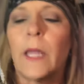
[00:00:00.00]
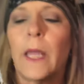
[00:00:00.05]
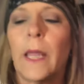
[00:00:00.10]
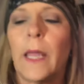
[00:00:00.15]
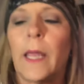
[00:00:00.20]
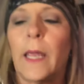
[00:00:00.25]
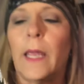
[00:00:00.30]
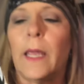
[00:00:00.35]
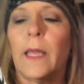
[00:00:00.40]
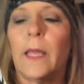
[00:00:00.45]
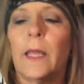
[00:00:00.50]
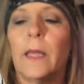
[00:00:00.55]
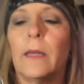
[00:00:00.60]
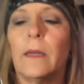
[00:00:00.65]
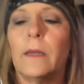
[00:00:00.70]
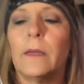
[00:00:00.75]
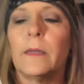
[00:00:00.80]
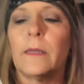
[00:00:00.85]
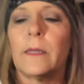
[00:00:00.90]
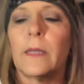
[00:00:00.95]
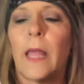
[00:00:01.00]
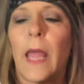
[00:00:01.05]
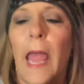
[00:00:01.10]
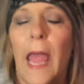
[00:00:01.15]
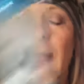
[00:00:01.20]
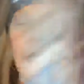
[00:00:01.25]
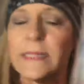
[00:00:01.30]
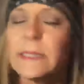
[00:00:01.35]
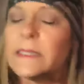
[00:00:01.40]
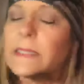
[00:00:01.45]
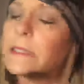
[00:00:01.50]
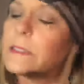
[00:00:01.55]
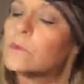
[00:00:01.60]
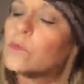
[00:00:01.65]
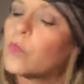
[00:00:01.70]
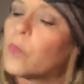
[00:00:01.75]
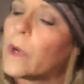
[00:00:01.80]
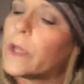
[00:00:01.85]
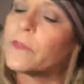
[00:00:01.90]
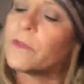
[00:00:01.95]
and as
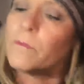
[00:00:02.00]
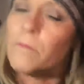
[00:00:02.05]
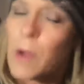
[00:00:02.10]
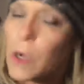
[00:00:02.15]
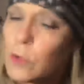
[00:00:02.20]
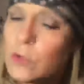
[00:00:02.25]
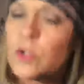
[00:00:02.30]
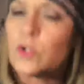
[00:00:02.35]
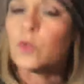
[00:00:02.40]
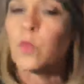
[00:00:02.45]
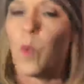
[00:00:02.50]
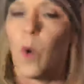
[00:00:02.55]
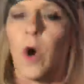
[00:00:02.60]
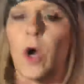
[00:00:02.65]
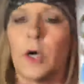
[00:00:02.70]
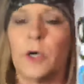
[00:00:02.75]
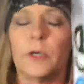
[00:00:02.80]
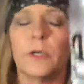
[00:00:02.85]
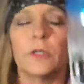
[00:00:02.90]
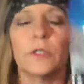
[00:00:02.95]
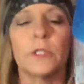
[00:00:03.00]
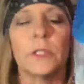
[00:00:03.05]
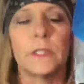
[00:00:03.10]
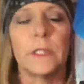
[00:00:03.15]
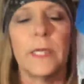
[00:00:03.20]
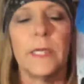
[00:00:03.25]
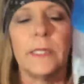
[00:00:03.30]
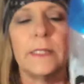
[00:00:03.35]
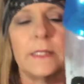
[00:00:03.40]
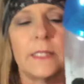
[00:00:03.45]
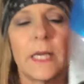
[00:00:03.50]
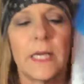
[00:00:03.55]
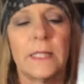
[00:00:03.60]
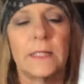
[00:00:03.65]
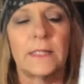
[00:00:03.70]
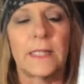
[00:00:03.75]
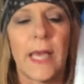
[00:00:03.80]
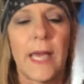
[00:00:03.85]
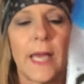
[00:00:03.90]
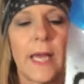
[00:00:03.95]
with most waters, it
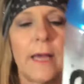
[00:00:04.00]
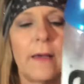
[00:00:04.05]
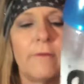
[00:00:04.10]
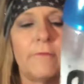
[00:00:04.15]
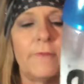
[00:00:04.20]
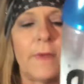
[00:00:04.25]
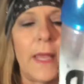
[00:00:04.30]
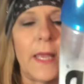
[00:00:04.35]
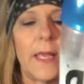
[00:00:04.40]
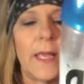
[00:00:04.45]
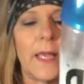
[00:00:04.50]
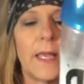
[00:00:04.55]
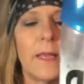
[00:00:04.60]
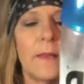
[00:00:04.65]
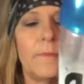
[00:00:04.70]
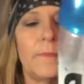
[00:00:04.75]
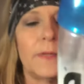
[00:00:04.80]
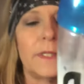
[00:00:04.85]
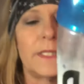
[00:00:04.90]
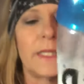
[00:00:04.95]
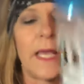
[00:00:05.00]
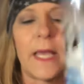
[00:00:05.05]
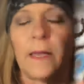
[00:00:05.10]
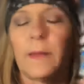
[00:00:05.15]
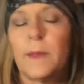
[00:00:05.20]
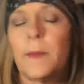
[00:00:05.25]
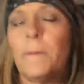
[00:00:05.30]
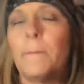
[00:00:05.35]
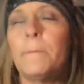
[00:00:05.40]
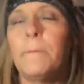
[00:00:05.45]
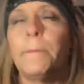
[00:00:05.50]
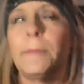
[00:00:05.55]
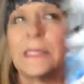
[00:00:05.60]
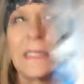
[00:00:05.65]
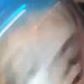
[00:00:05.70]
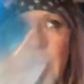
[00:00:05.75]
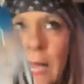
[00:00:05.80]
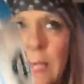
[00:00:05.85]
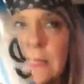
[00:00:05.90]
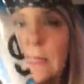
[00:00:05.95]
does have a
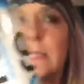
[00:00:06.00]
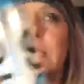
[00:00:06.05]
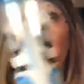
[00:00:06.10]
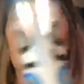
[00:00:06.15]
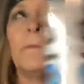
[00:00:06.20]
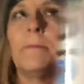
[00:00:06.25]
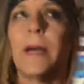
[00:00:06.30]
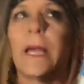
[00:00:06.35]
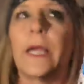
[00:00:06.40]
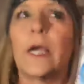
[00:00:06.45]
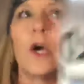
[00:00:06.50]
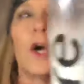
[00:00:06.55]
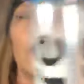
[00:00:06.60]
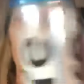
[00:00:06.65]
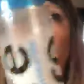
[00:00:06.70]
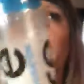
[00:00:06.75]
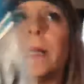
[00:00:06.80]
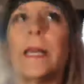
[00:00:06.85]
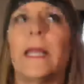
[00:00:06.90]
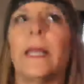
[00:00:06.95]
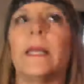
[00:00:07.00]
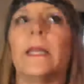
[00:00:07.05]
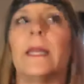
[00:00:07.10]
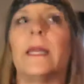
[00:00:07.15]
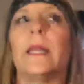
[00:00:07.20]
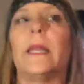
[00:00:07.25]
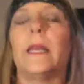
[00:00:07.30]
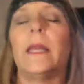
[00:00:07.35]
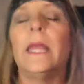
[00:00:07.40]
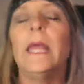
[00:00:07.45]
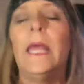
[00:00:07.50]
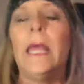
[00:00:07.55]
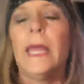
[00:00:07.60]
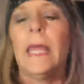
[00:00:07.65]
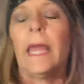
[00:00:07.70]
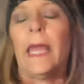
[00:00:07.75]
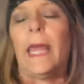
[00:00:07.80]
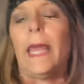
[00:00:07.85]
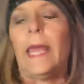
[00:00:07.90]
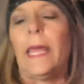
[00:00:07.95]
potassium bicarbonate in it,
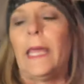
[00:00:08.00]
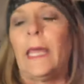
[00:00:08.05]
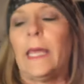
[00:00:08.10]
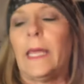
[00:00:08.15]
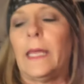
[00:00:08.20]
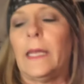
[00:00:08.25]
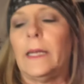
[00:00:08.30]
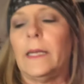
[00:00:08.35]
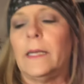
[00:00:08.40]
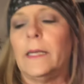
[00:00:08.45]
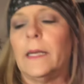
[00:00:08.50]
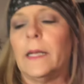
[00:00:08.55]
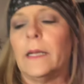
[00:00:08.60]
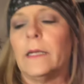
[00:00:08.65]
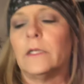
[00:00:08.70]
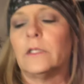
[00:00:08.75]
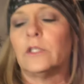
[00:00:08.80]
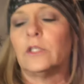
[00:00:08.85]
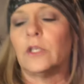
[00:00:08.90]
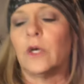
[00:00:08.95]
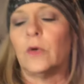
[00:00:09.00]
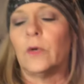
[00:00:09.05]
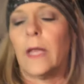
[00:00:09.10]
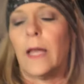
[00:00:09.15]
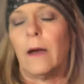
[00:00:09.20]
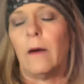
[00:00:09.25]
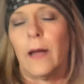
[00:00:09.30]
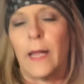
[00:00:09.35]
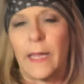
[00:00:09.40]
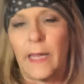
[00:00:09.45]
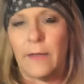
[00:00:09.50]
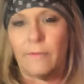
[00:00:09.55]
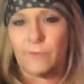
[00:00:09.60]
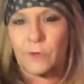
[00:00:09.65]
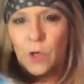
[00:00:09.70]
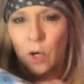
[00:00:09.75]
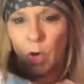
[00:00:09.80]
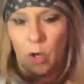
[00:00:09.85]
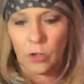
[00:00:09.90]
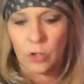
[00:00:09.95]
and so now I have
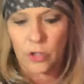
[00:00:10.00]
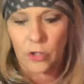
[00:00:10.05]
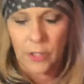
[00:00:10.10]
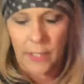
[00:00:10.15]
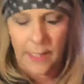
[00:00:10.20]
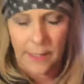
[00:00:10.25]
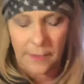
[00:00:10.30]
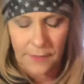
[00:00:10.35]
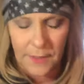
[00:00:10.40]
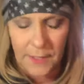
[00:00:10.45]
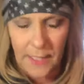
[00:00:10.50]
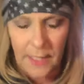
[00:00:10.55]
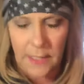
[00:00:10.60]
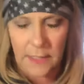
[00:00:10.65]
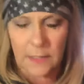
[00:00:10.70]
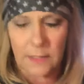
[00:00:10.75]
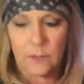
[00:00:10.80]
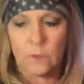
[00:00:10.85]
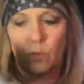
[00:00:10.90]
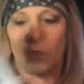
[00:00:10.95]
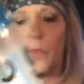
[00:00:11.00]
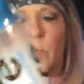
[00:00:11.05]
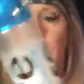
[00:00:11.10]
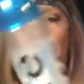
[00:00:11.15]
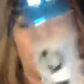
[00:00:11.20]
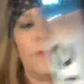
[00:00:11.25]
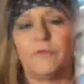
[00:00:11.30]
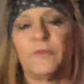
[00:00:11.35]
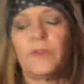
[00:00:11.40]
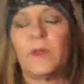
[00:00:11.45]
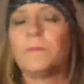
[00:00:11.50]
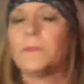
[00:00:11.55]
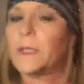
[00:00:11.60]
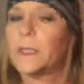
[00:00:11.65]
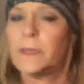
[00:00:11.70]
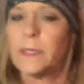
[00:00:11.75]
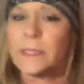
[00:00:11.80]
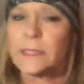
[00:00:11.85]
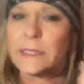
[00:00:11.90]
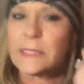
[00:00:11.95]
to alternate this with
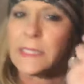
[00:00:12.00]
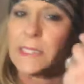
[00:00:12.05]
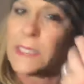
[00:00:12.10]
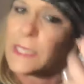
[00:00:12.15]
something that's